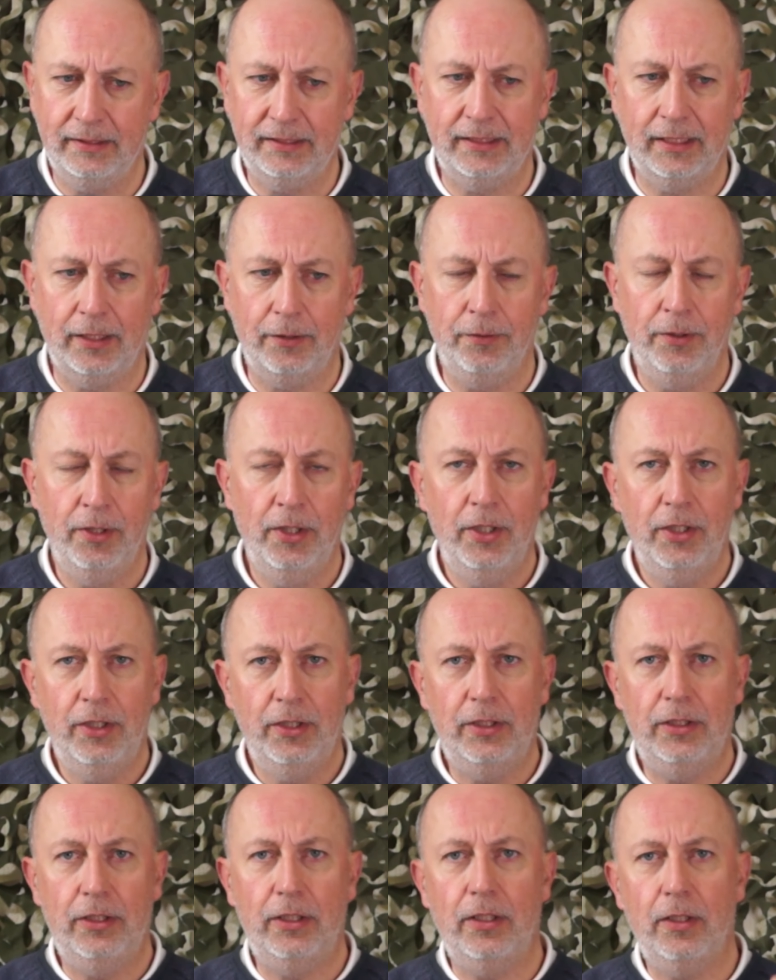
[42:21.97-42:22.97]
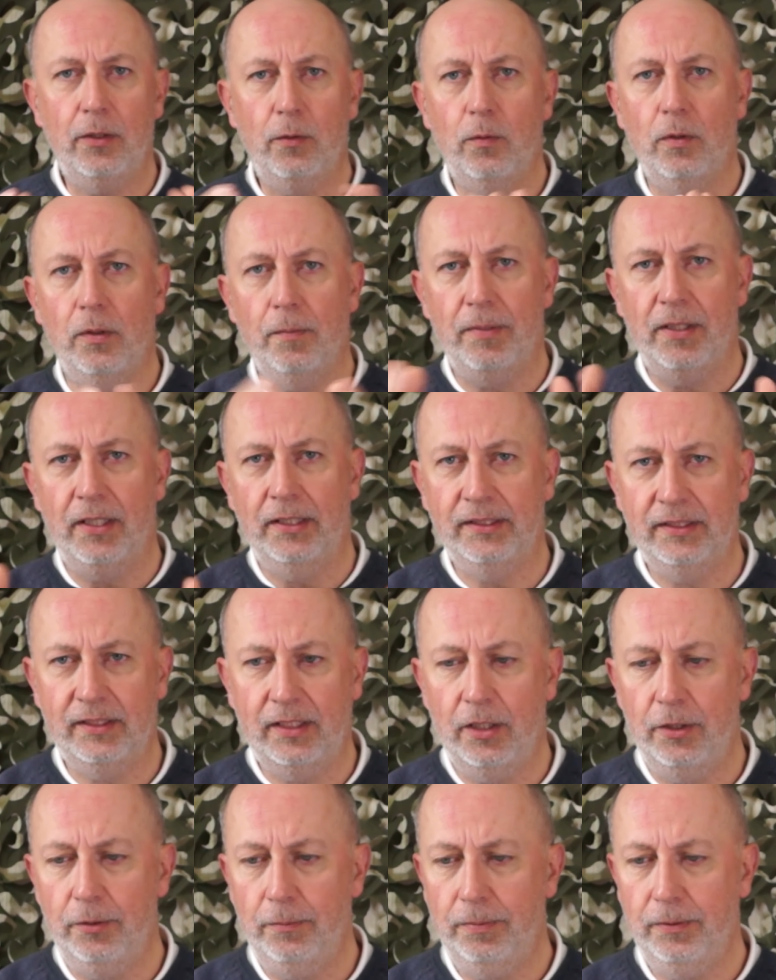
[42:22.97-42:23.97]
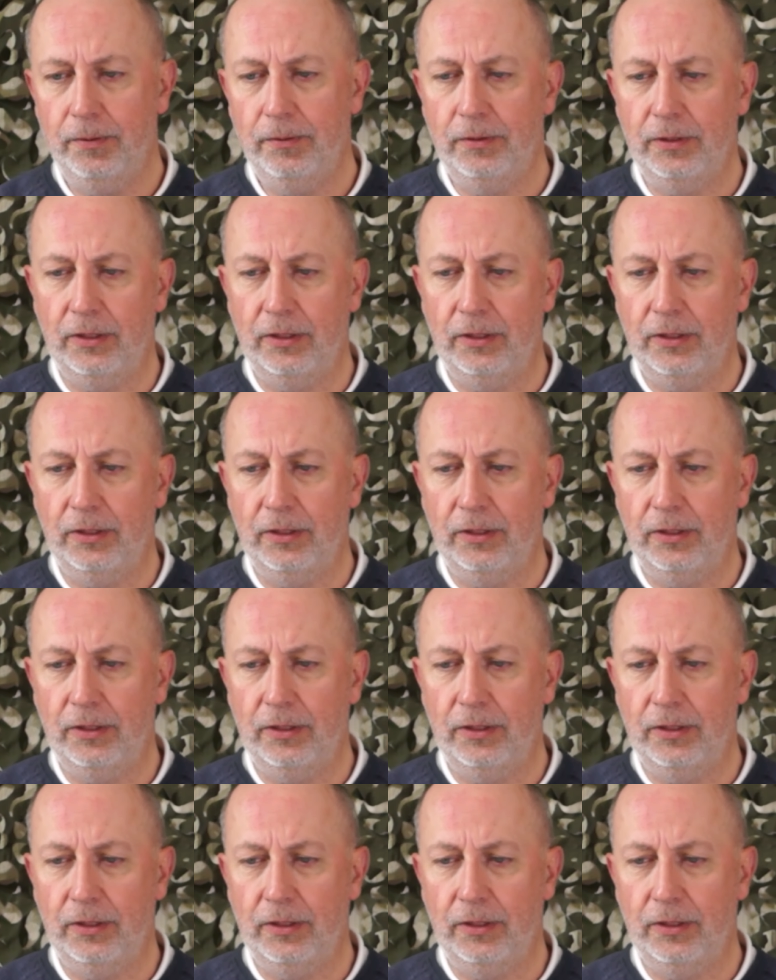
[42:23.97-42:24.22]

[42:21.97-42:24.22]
So you're going to want to buy a scope,